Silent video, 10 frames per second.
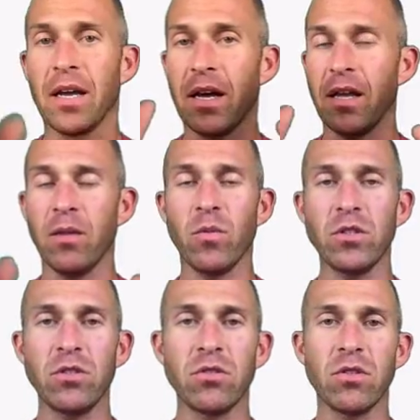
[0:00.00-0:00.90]
And then
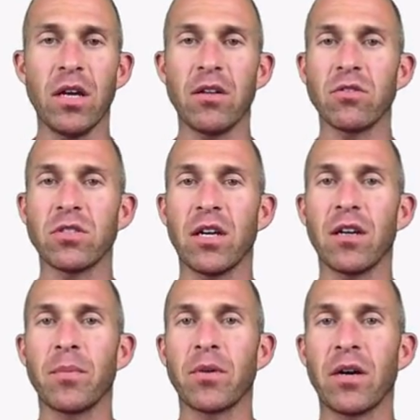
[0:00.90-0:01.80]
once you do that, you'll sign
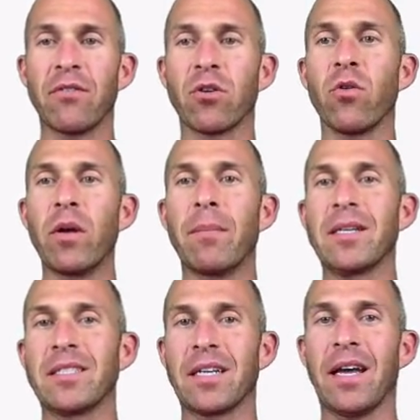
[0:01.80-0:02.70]
up, you'll have a
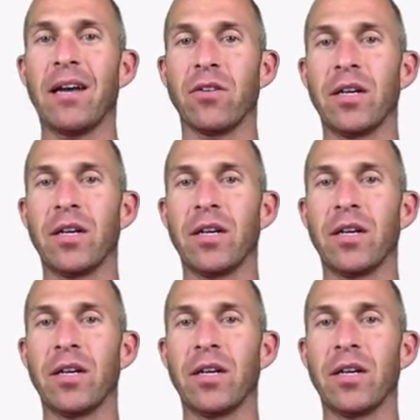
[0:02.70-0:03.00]
Coinbase account.